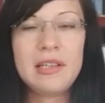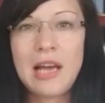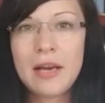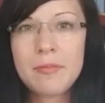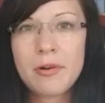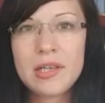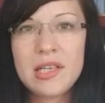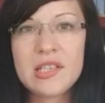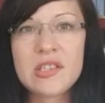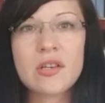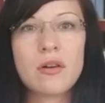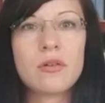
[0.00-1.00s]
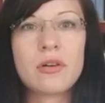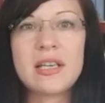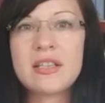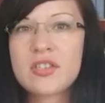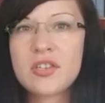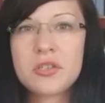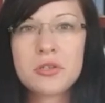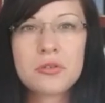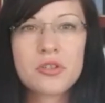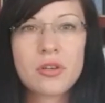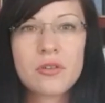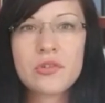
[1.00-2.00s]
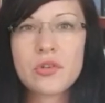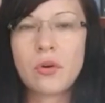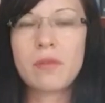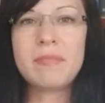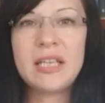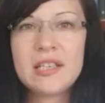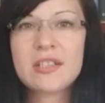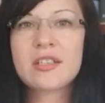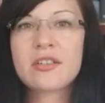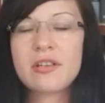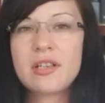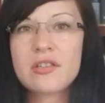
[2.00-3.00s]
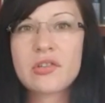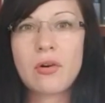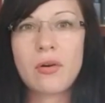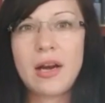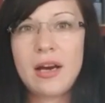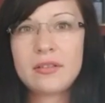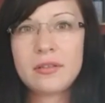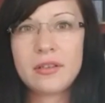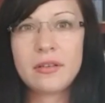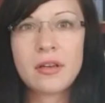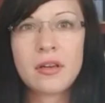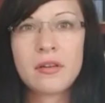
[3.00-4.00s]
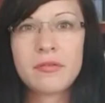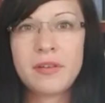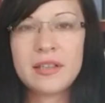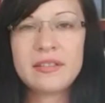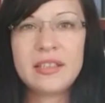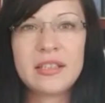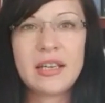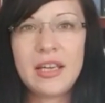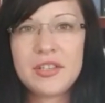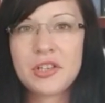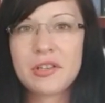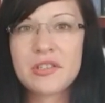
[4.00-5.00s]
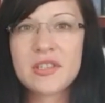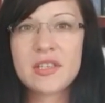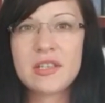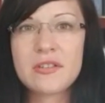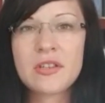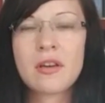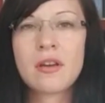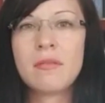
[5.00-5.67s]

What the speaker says: libraries or institutions or ministries or other funding agencies